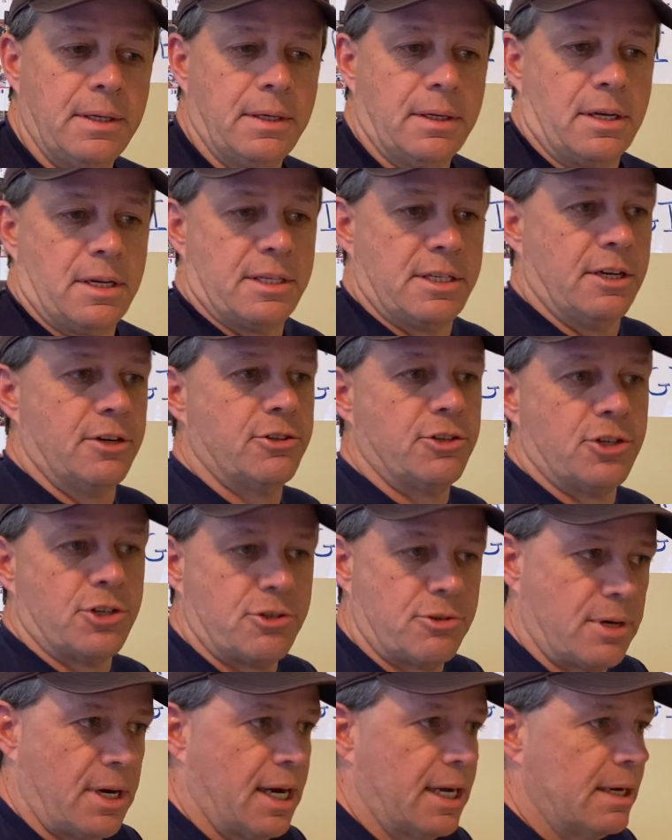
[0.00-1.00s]
because they're just
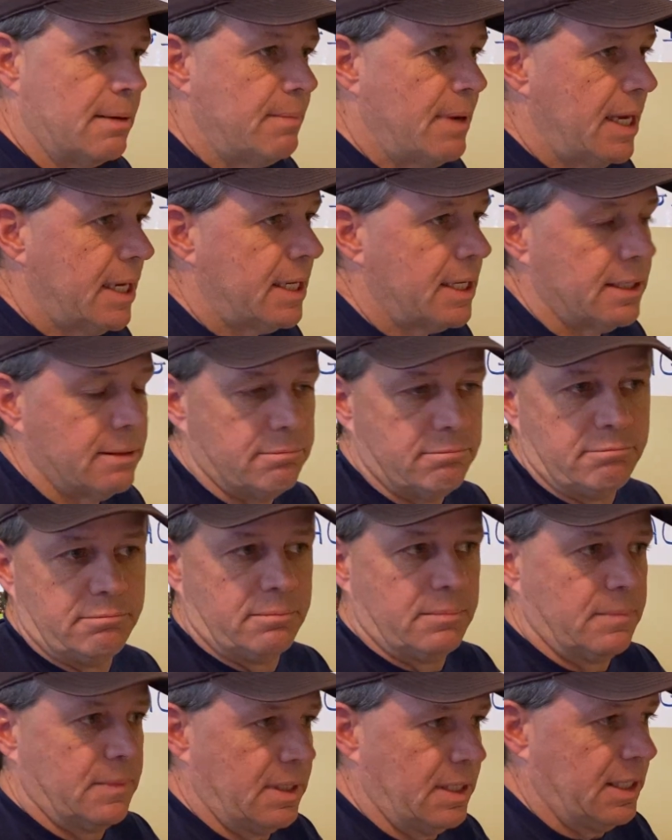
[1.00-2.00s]
trying to make it
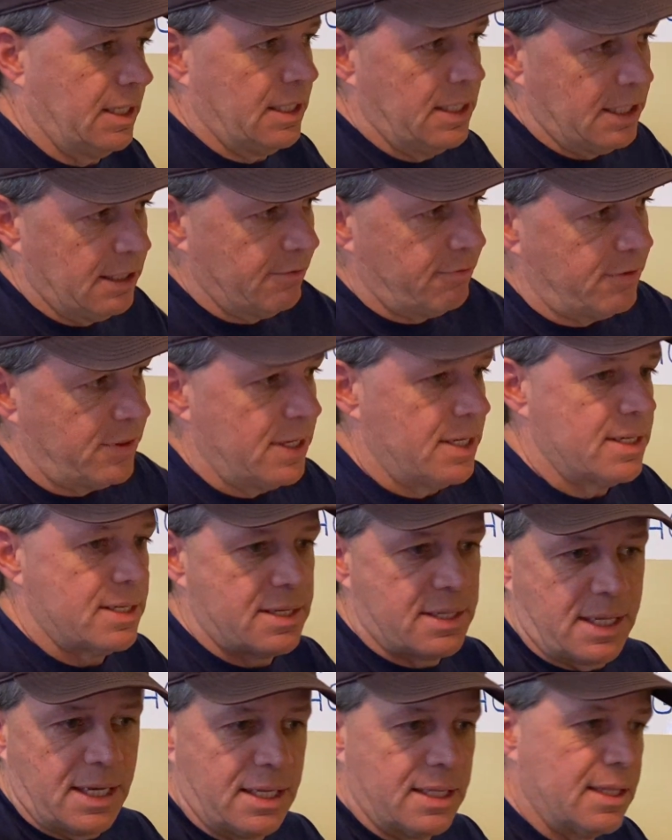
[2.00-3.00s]
if
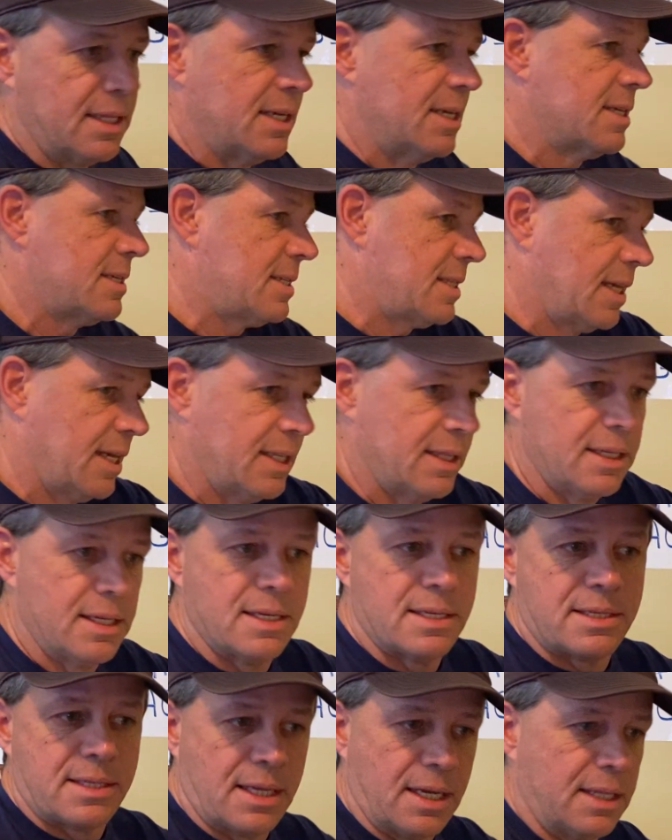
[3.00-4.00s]
this, then this, then
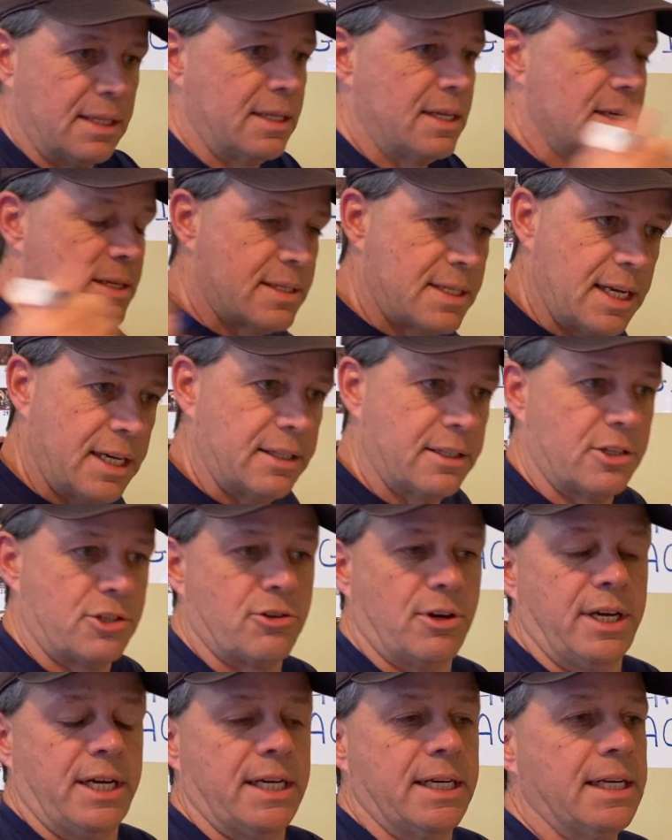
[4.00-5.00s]
this, then this, take the
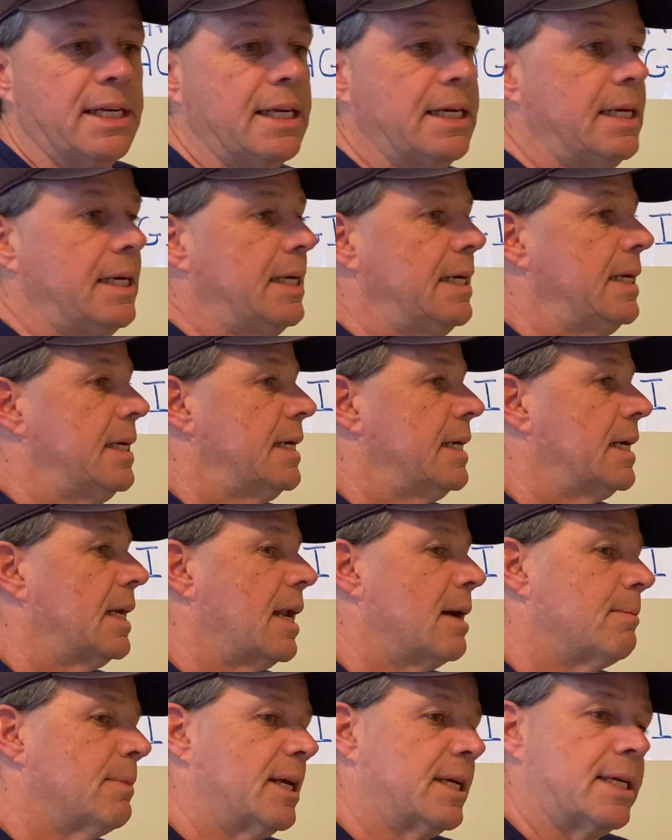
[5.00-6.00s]
trade. And
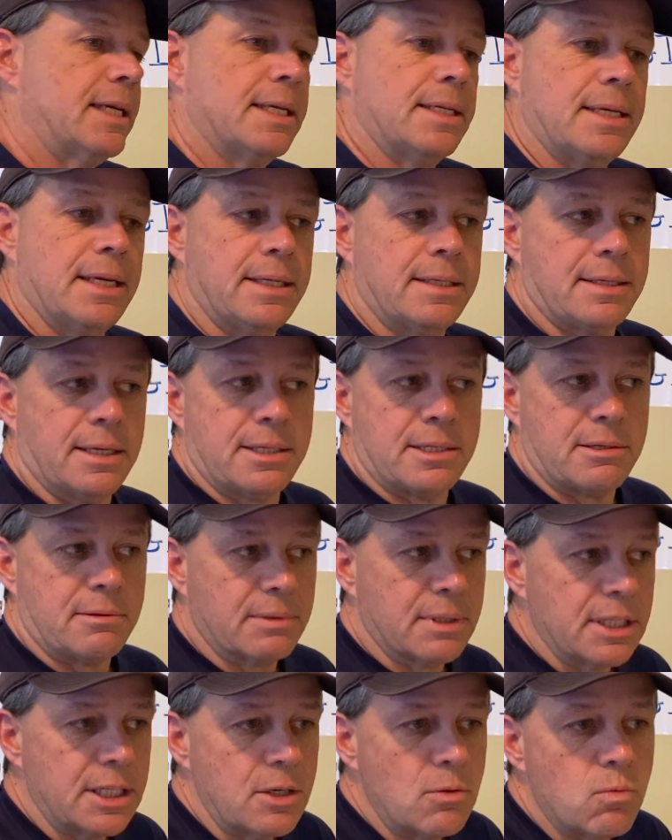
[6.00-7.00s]
I'm like, it, it doesn't
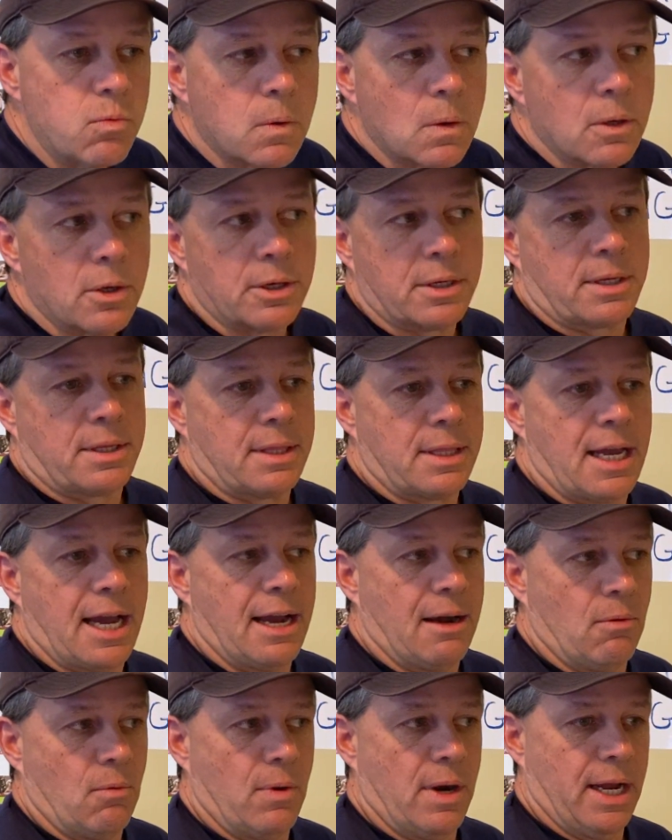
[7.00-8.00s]
really work
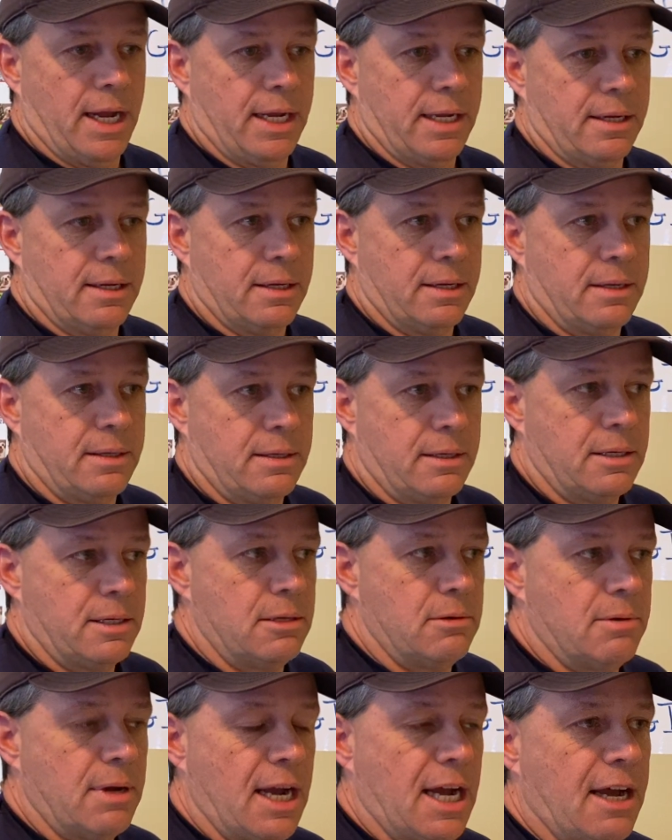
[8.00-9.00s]
that way.
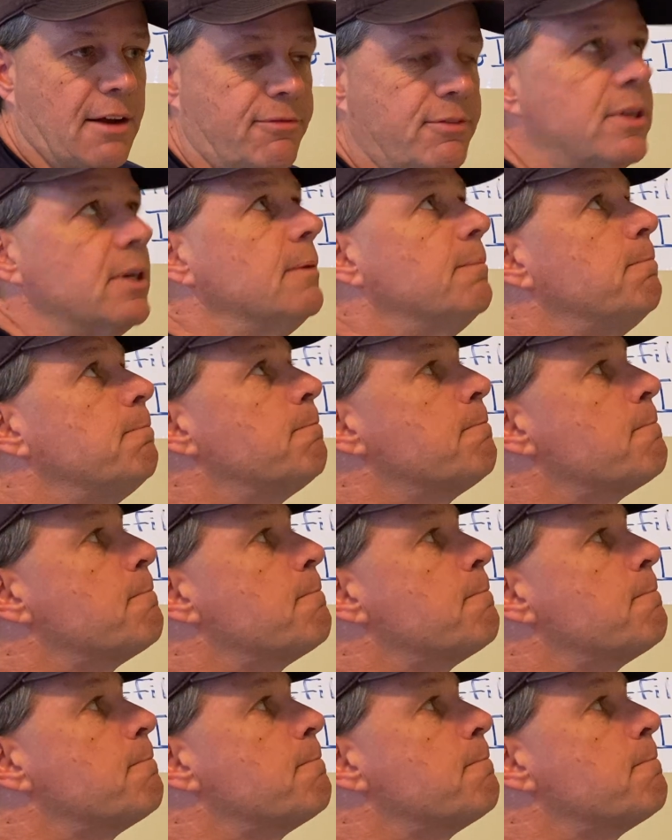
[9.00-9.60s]
You have to,